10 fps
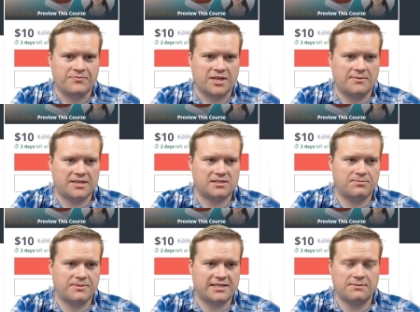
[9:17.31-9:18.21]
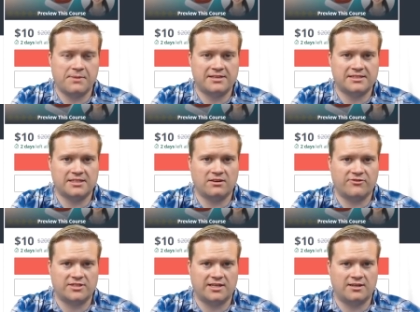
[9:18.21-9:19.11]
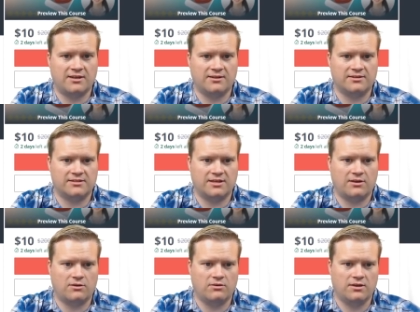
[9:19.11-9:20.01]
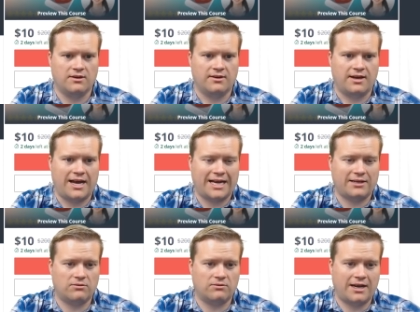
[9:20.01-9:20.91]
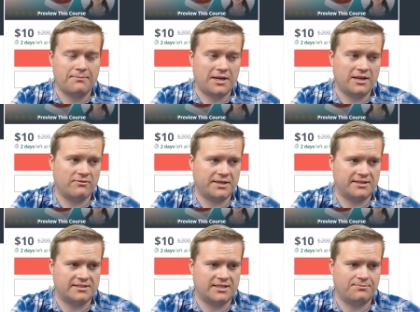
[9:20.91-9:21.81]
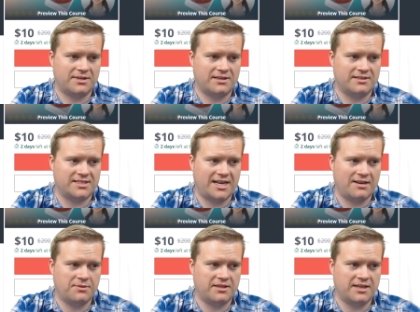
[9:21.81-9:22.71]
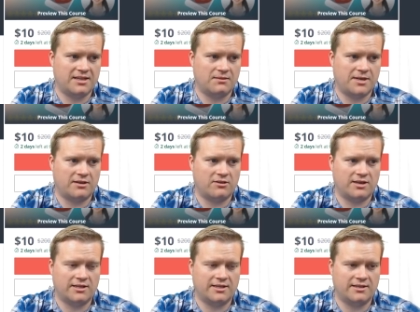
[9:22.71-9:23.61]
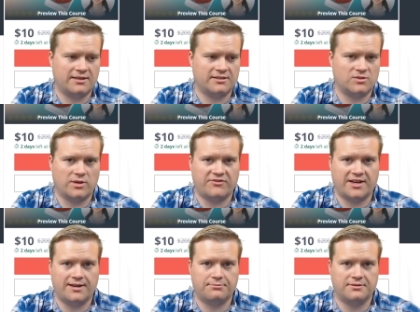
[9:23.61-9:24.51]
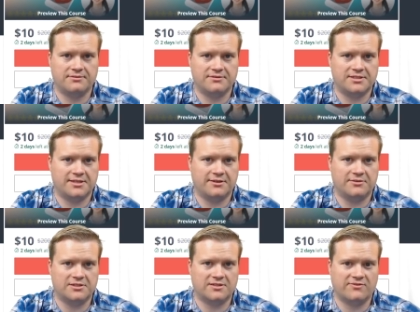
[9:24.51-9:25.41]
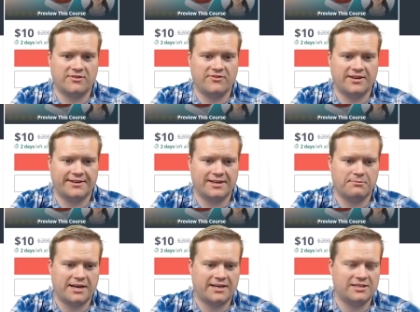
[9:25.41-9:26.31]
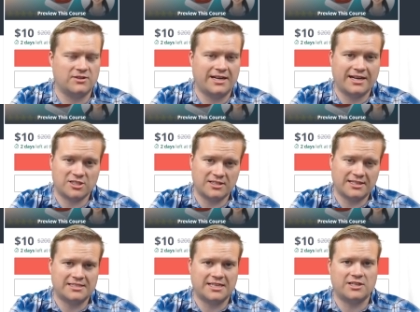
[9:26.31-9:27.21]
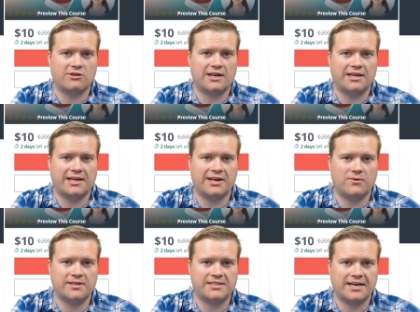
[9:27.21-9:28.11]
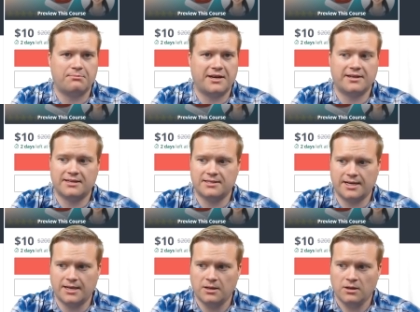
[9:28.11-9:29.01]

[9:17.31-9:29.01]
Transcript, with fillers: And that's that's an amazing deal for $10. So I don't I might even pick this up because I've been thinking about creating a, a Swift app too, just for fun, getting back into it. I actually did create an iOS app back in the day.